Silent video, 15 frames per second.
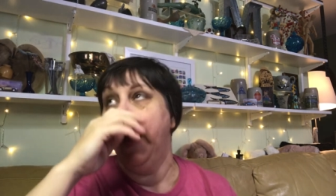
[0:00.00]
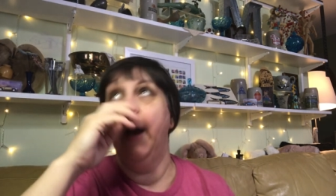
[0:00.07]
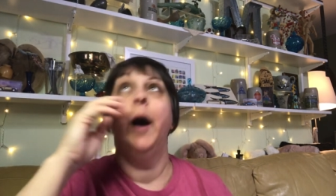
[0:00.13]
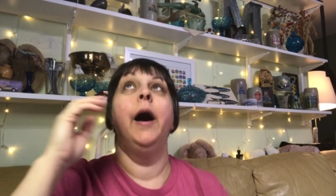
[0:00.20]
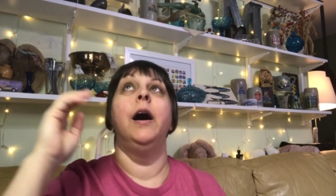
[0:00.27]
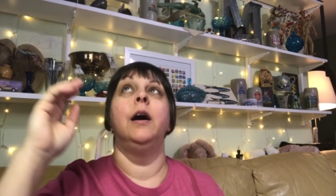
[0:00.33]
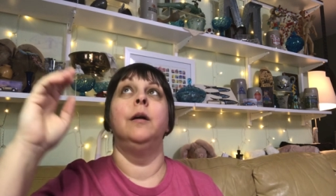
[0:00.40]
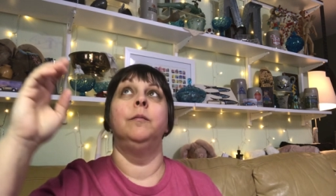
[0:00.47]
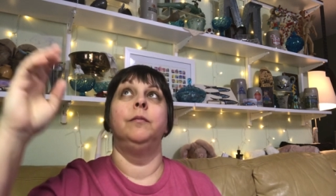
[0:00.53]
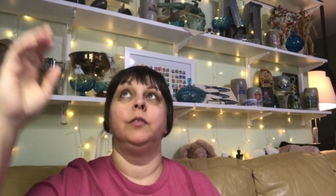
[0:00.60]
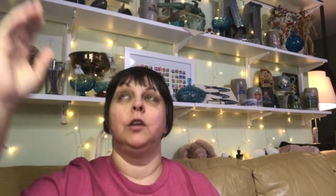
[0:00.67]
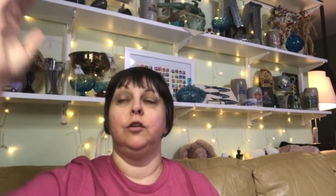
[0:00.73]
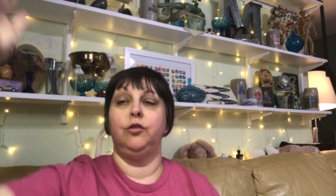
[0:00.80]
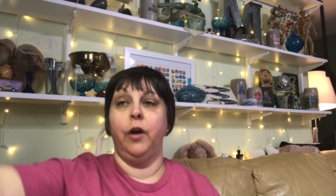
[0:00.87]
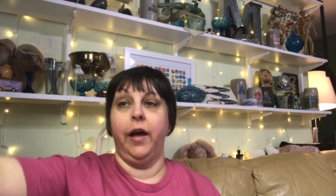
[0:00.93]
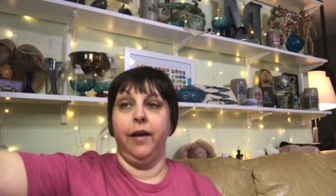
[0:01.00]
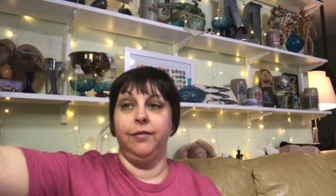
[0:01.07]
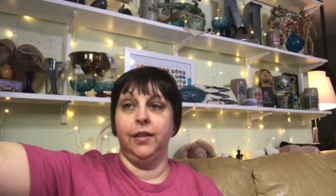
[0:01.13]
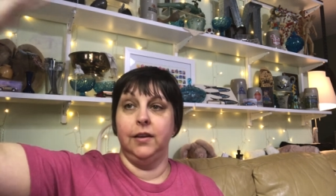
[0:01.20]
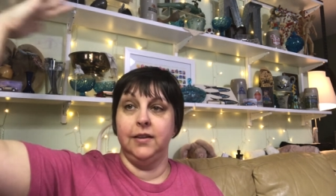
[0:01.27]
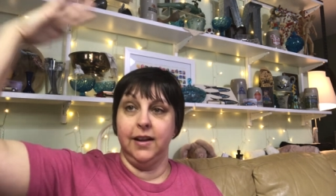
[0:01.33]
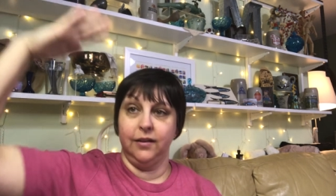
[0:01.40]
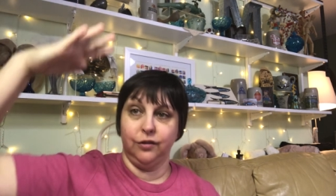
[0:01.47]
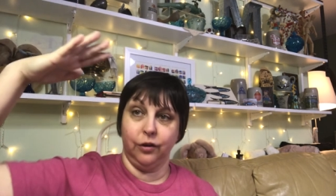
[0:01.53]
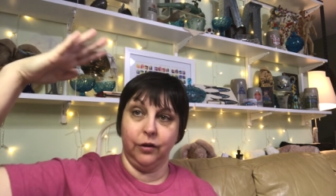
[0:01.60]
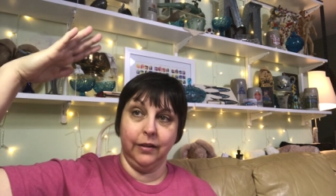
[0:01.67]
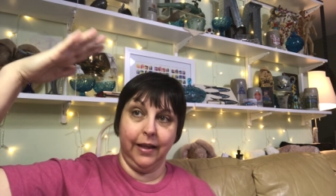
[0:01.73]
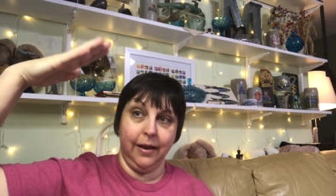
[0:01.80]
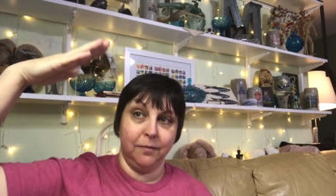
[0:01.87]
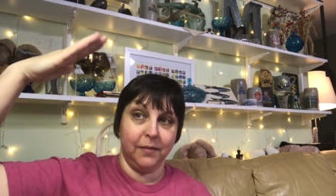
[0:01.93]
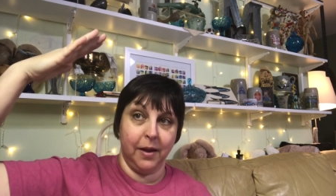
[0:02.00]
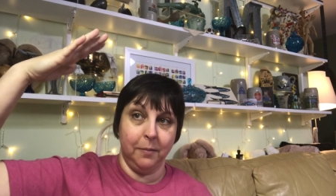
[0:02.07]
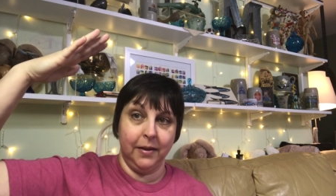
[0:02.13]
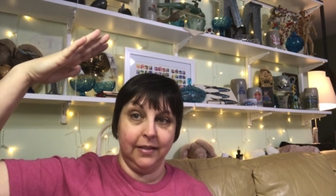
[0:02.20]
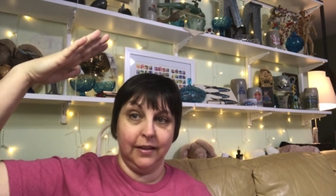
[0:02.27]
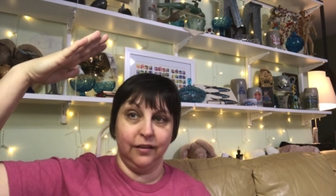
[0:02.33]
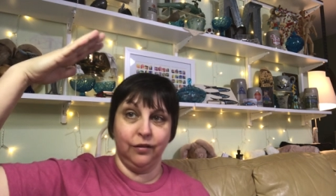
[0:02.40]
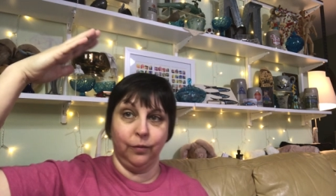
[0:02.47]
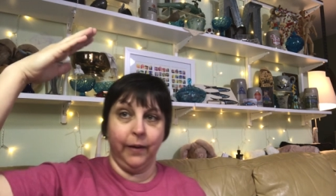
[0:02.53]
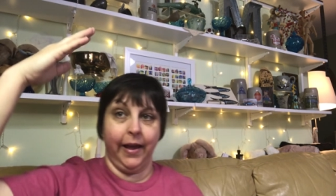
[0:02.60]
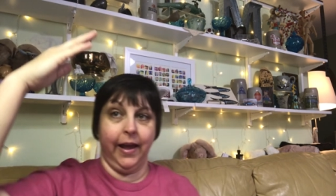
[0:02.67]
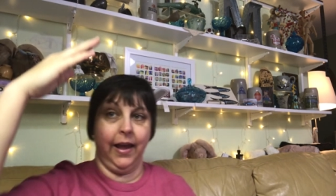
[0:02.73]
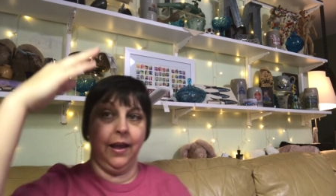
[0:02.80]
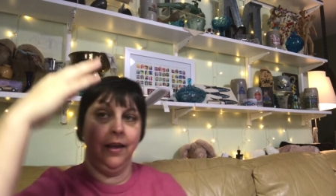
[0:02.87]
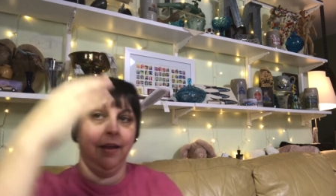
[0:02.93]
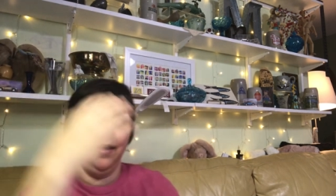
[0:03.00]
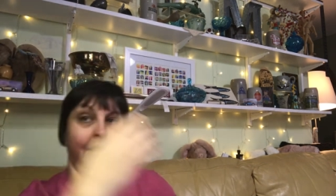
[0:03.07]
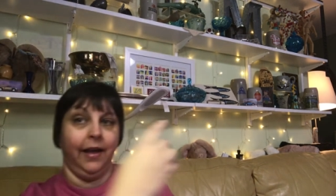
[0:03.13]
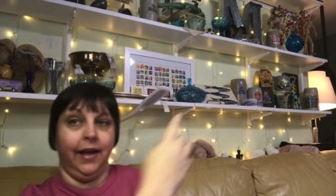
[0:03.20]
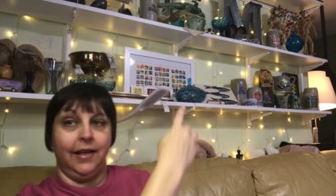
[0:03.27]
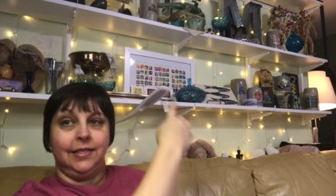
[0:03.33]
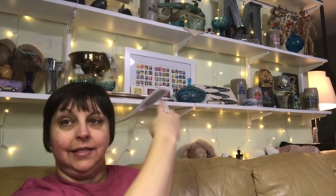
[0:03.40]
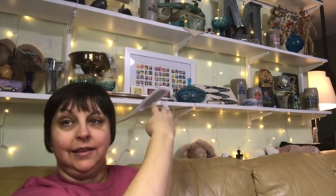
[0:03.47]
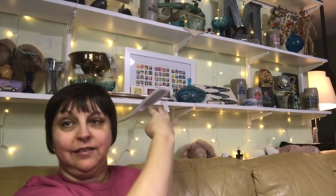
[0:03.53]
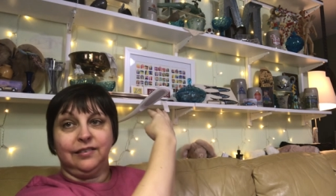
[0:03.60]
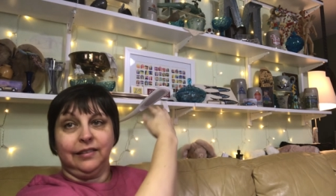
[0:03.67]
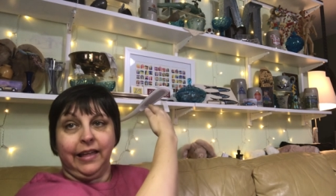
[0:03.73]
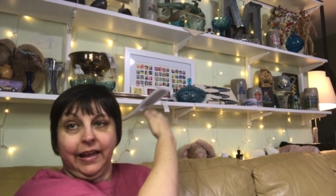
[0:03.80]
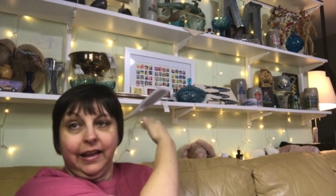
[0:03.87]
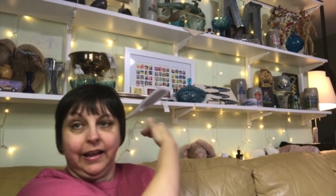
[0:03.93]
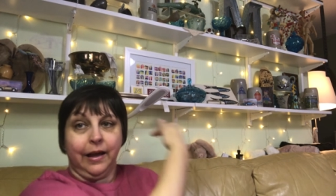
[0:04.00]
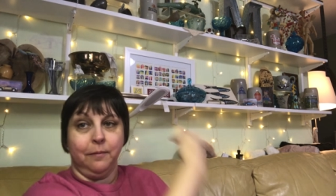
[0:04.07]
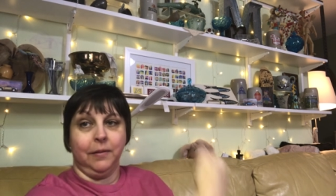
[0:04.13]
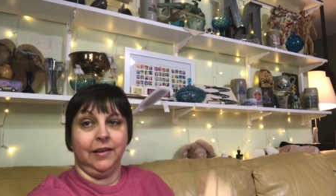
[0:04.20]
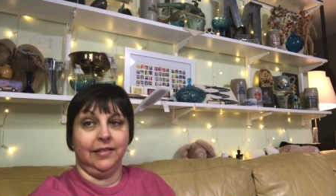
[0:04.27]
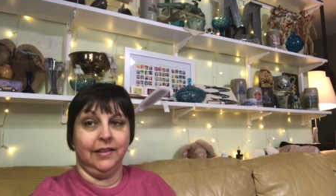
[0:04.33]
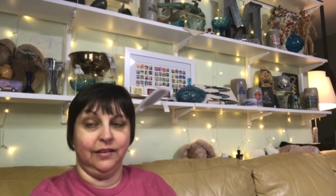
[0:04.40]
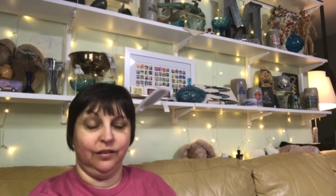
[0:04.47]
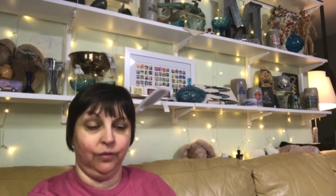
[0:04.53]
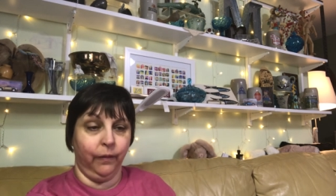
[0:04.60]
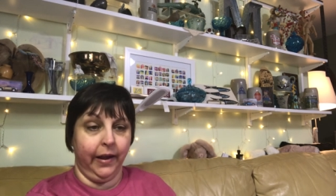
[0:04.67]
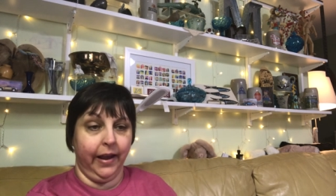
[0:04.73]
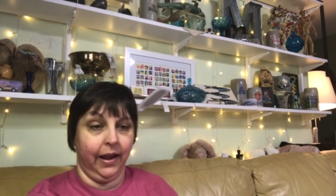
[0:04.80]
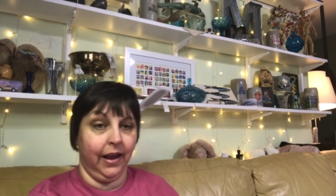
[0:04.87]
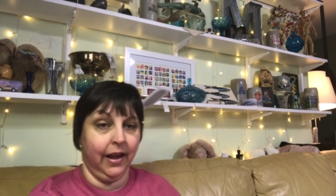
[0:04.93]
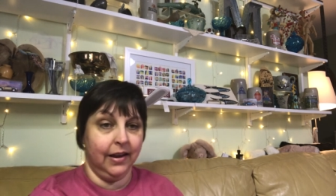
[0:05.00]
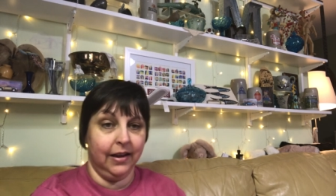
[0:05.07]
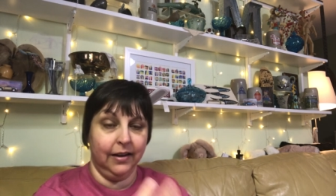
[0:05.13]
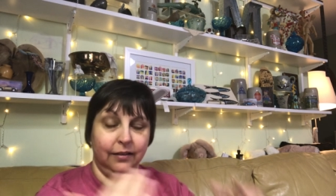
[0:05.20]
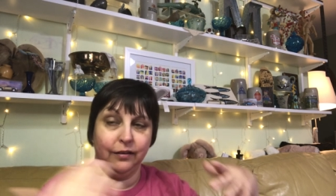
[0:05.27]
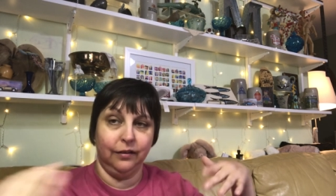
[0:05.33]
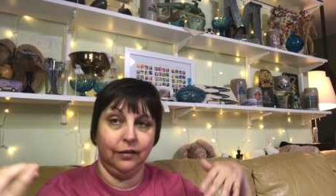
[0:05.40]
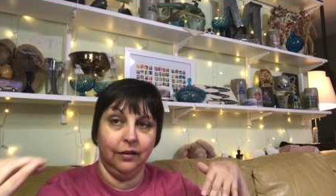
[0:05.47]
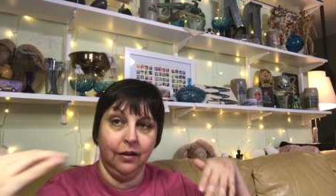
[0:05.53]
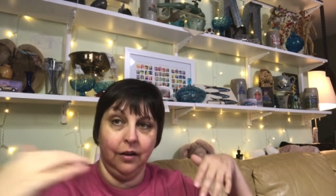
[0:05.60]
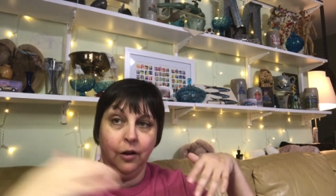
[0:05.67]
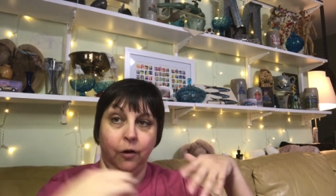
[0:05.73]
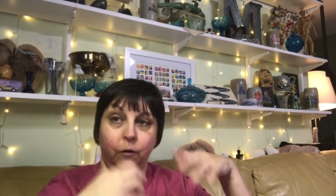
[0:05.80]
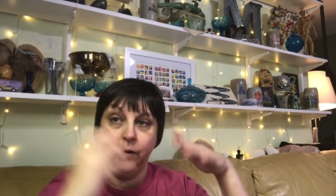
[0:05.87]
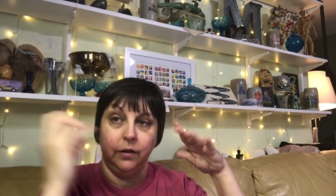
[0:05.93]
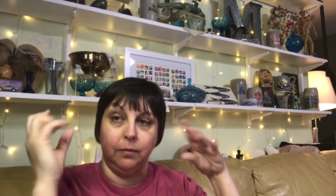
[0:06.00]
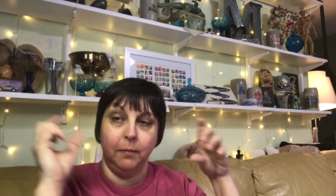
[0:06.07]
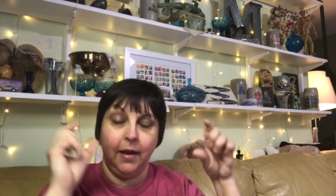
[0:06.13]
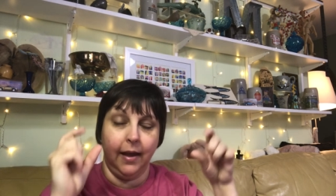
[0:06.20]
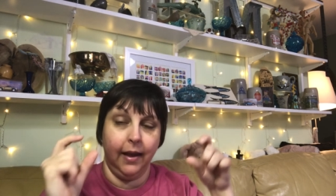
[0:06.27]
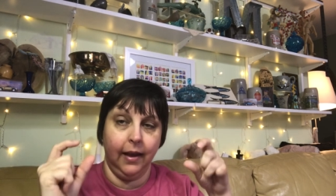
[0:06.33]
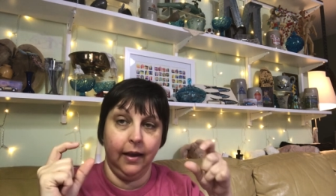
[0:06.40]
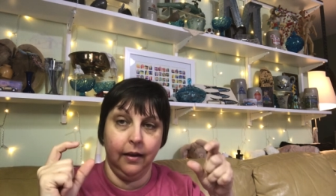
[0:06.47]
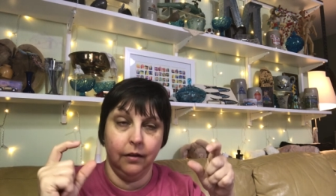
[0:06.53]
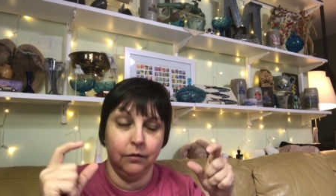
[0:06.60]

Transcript: Um, so I have the Dazor lamp coming this way, and this light coming this way, and it's with my